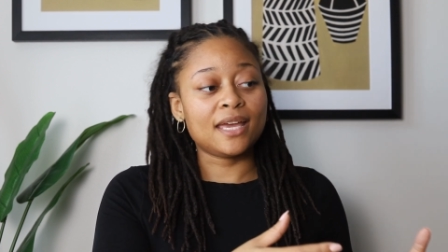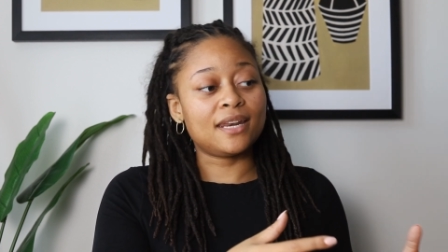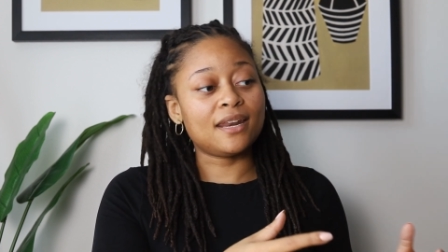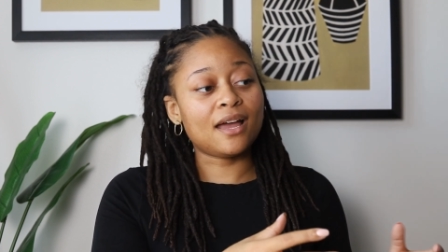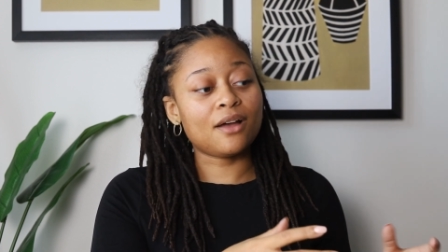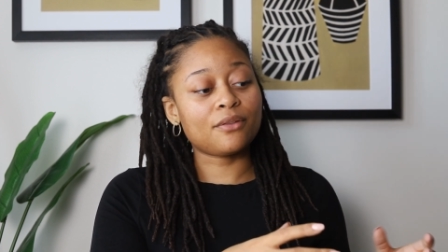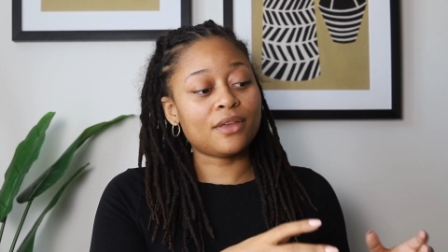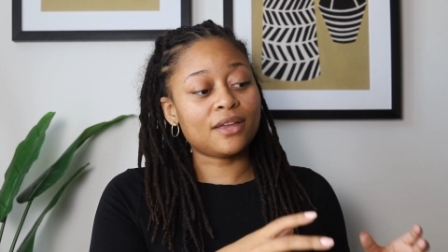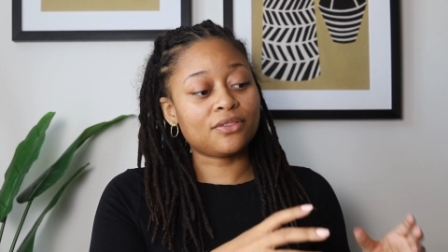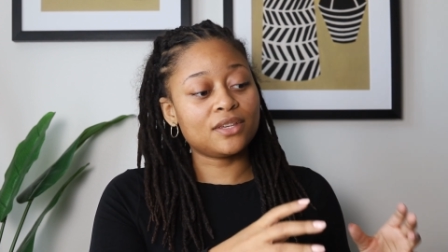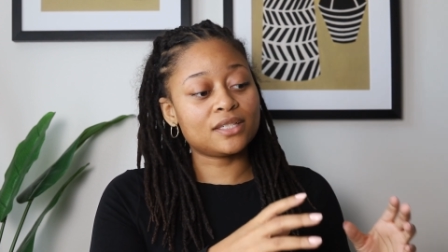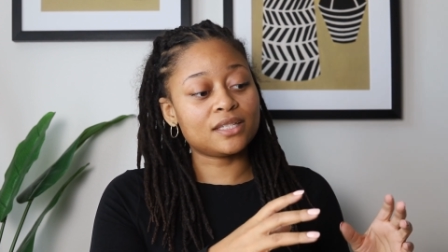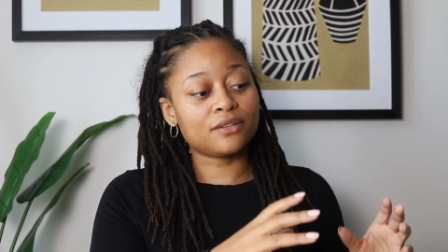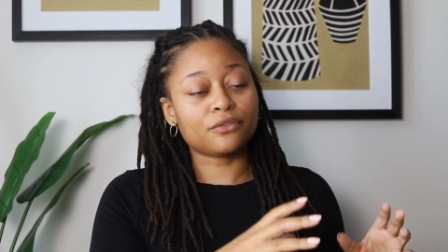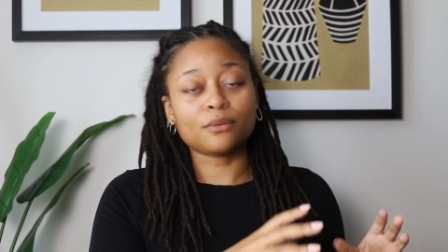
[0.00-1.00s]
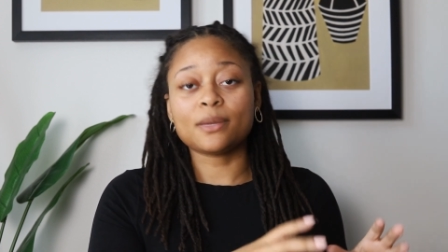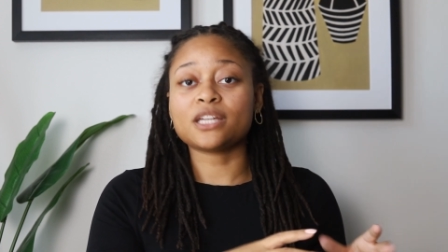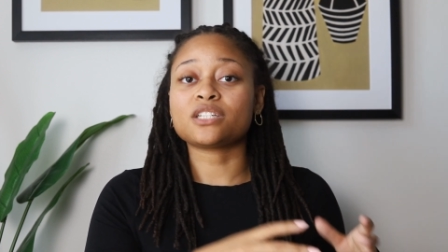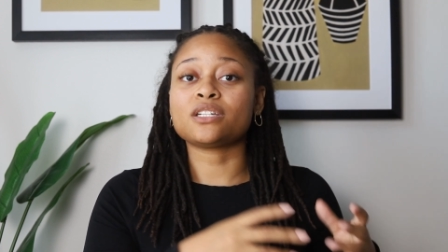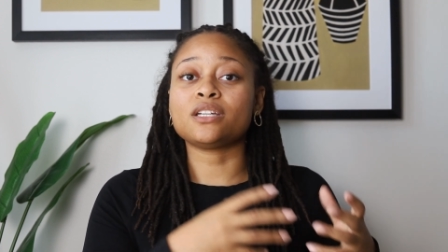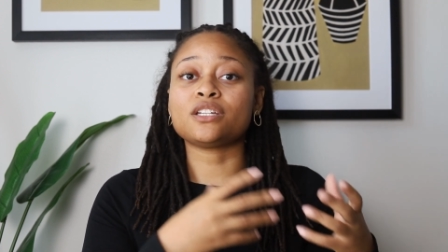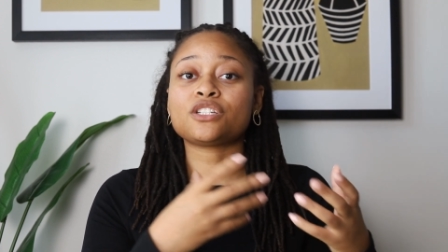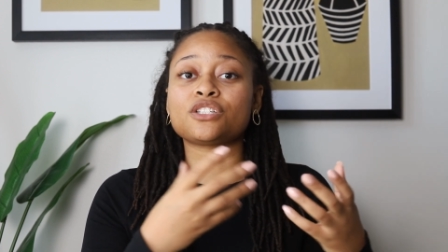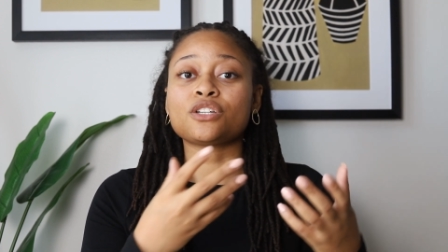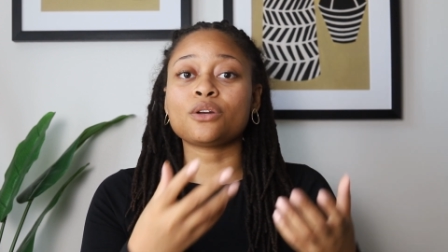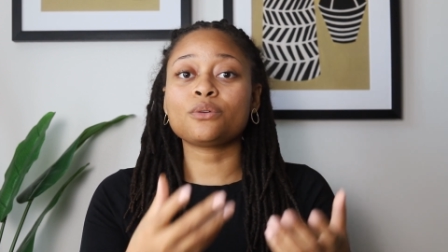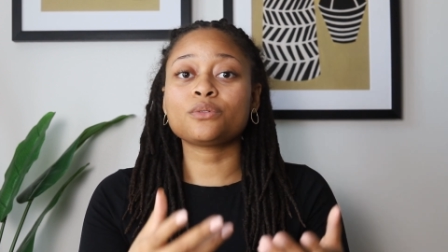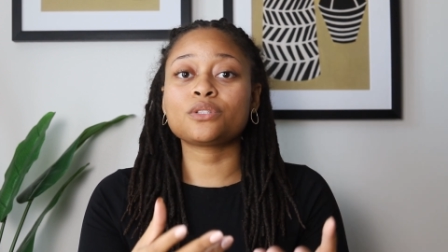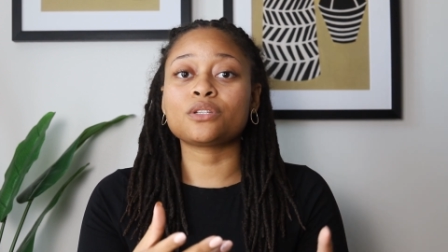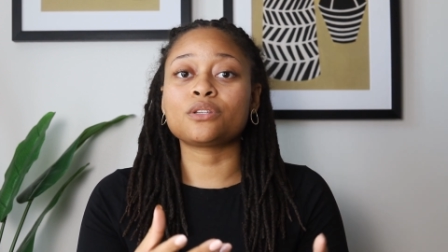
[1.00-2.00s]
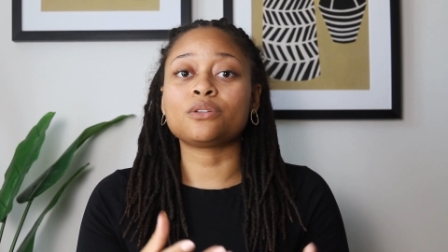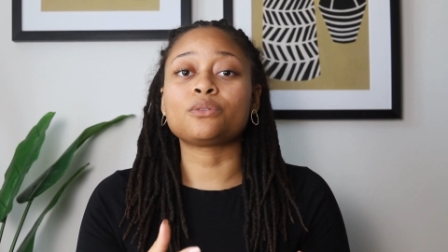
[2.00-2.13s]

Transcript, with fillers: And now that this information is shown to